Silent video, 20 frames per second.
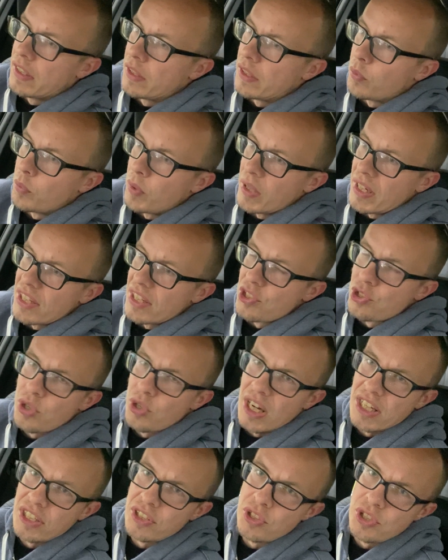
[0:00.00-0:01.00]
when it
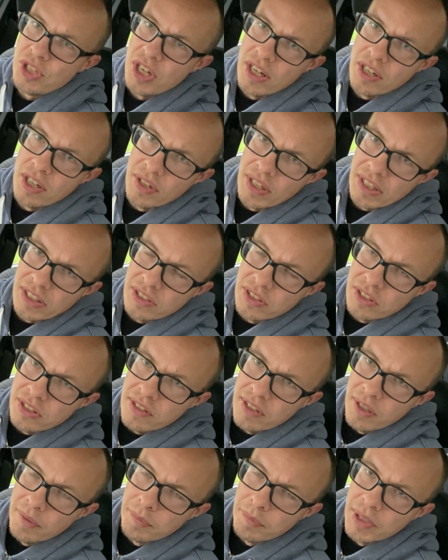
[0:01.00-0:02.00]
tries to generate the
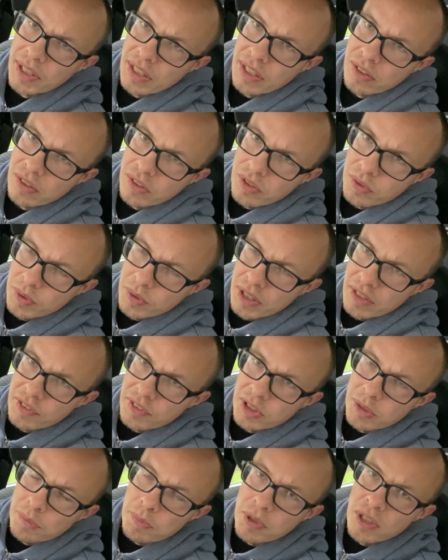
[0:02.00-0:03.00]
thumbnail or
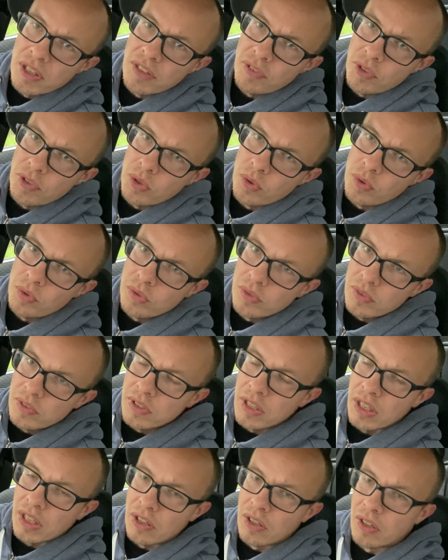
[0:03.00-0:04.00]
whatever the preview
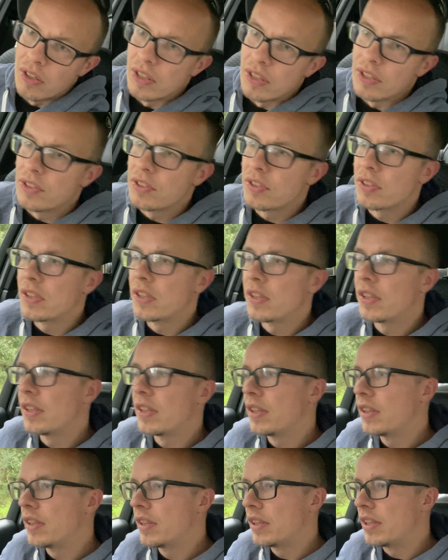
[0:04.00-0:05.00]
they call it
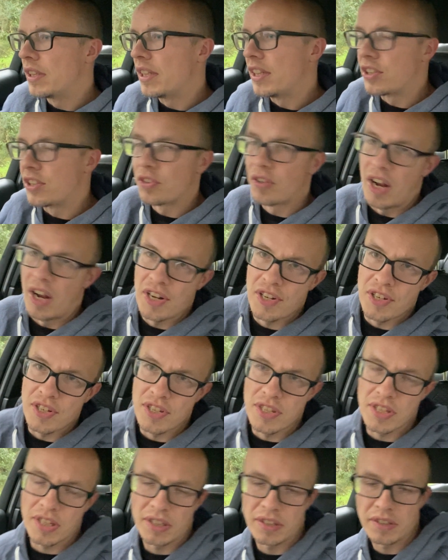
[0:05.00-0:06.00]
it
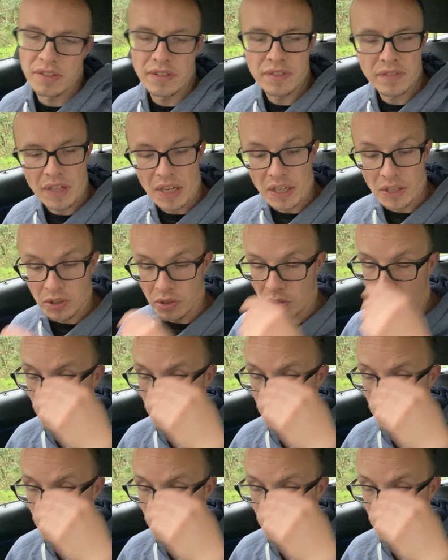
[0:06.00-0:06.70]
crashes and i don't know